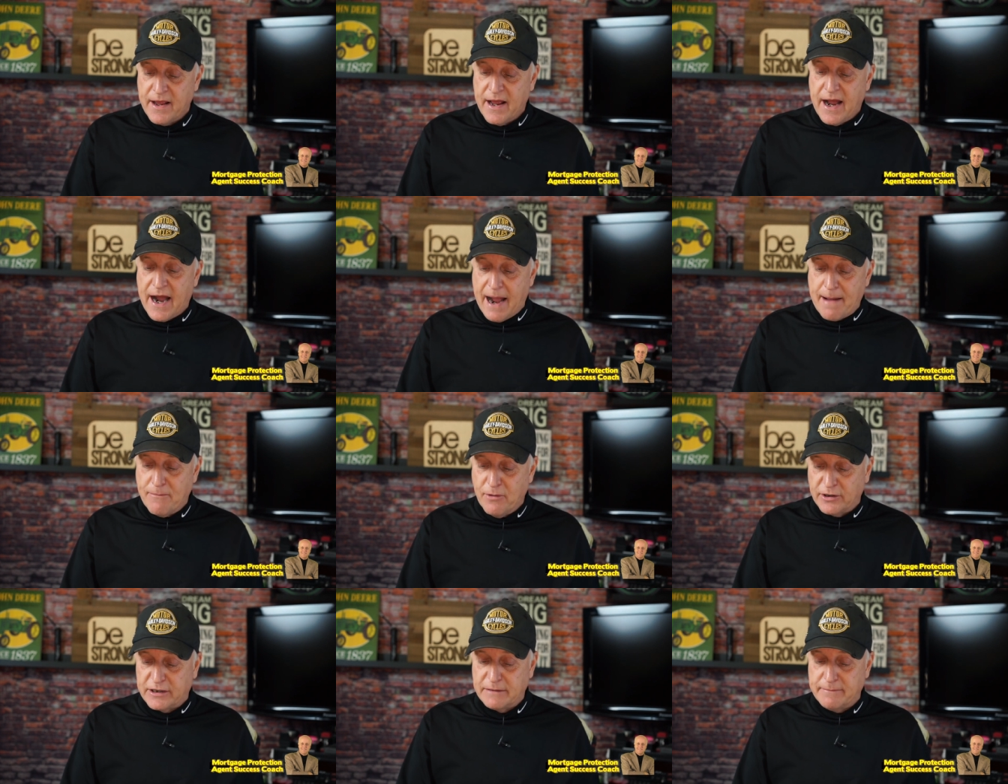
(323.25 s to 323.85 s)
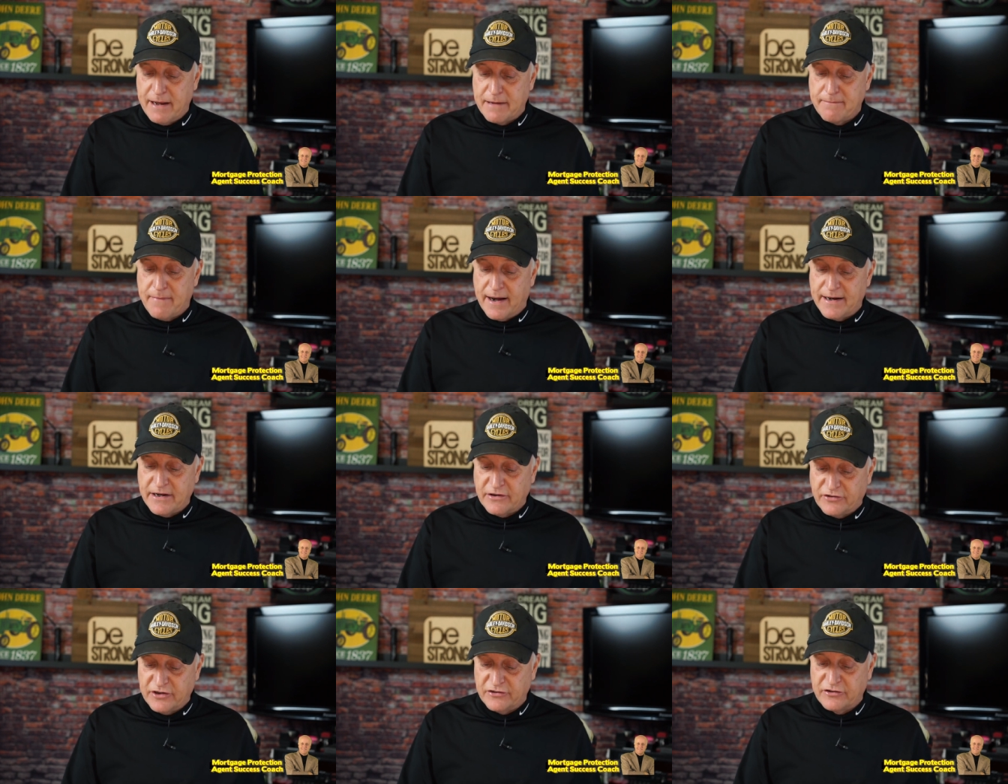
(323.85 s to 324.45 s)
I'm looking to make my
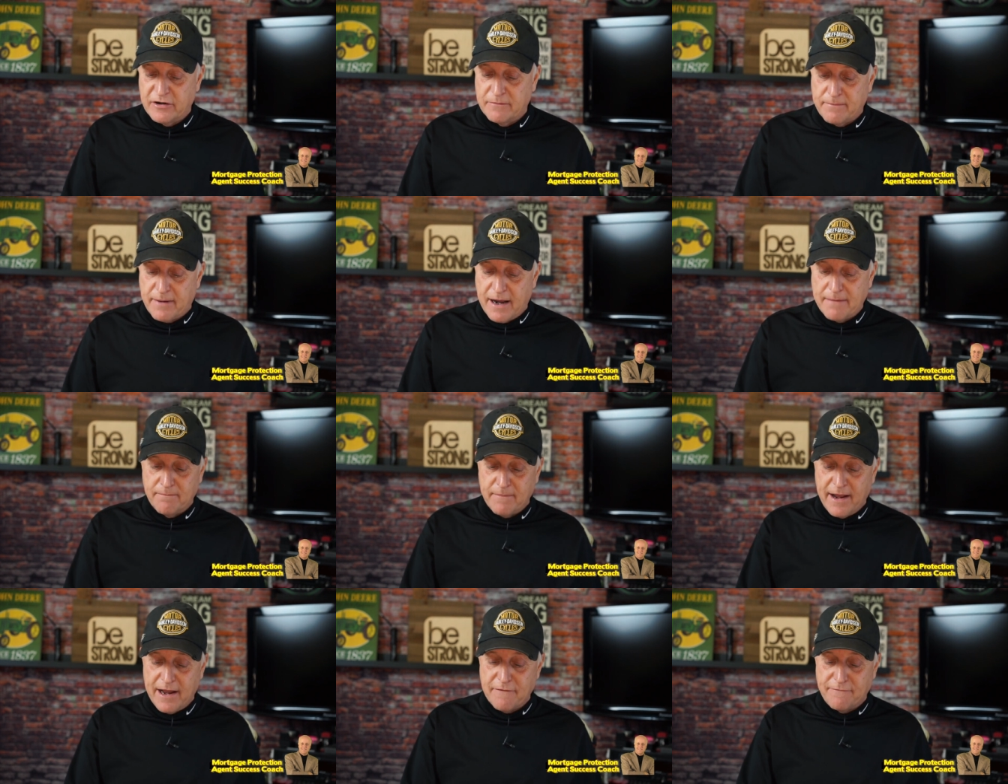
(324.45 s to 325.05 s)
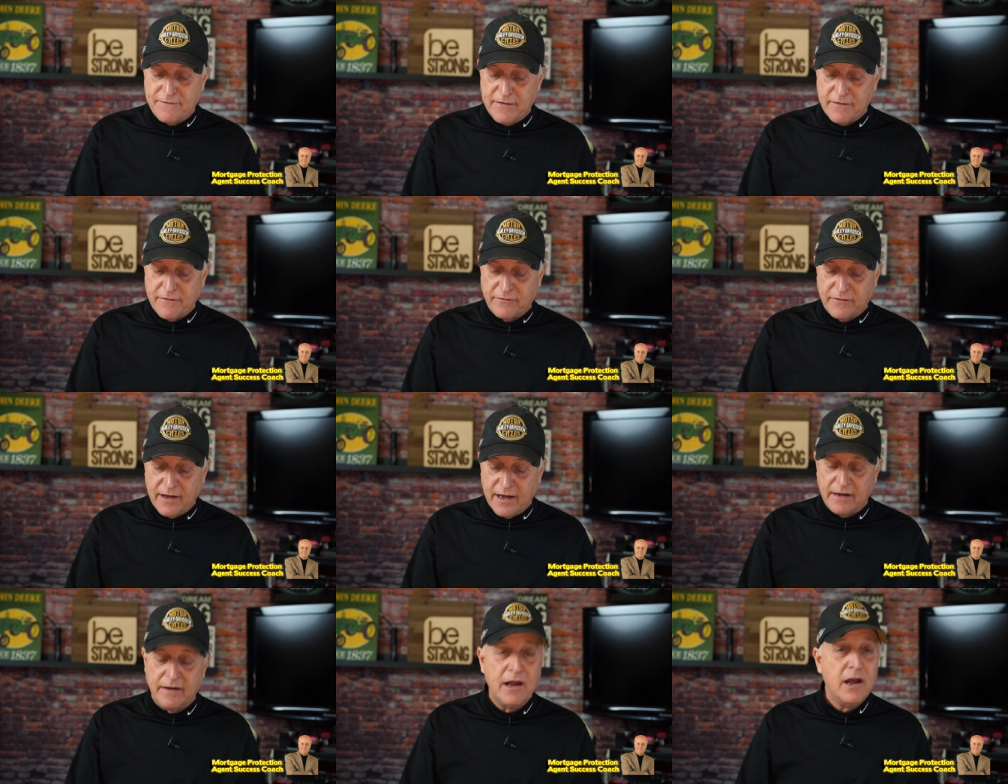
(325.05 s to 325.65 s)
decision by May
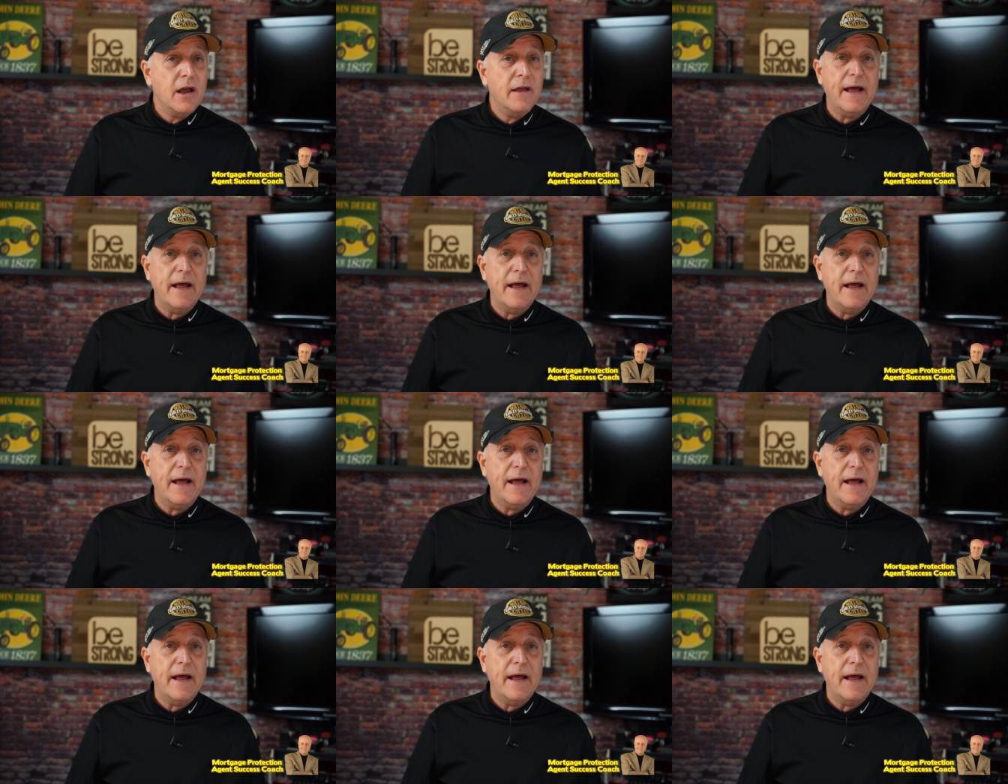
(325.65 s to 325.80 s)
15th.